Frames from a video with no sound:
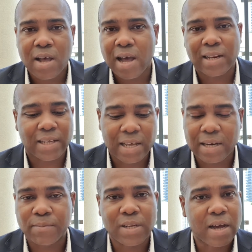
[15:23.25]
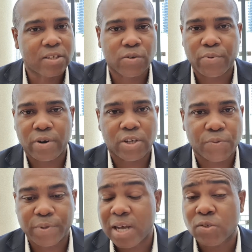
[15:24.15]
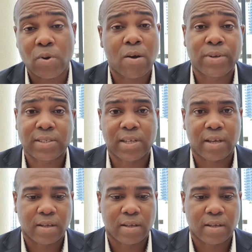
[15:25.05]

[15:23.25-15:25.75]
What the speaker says: and get them that entrepreneurship. That's what I always say.